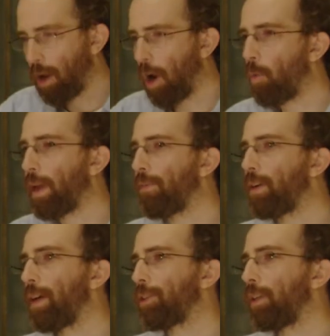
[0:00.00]
Oh, we have an
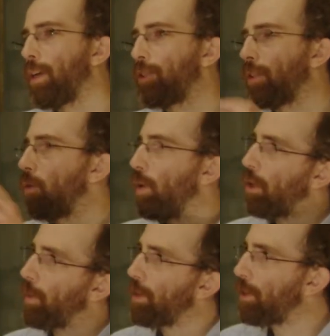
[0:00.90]
escalation. Do you want to
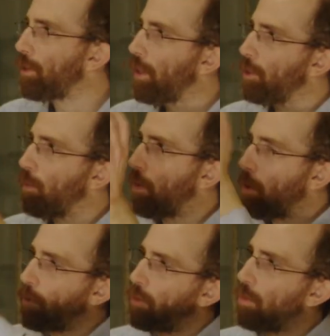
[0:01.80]
talk about the escalation with
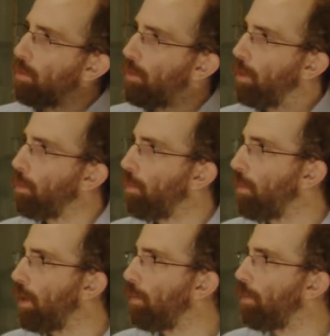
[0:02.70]
Hearst, with
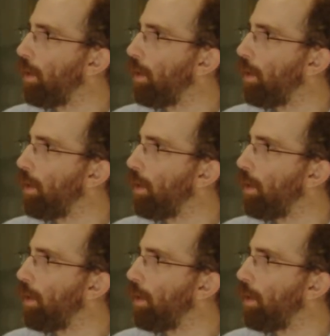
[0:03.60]
the